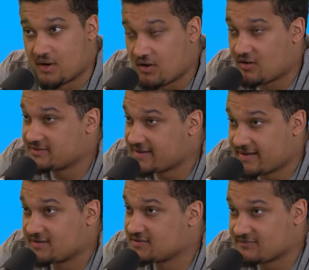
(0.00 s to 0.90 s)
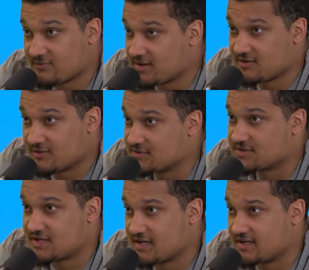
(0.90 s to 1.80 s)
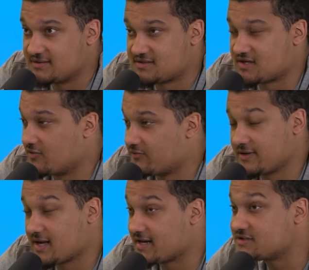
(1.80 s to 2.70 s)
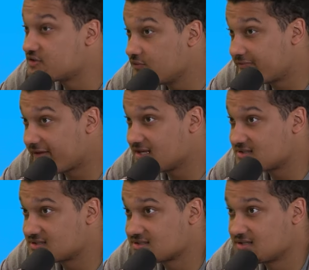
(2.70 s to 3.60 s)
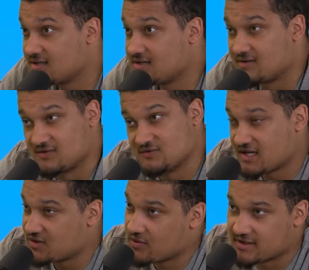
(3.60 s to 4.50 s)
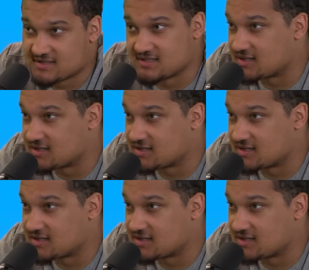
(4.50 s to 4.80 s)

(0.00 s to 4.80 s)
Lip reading: Paul Dano's Riddler was good. So if we got a Two-Face, you said you wanted to see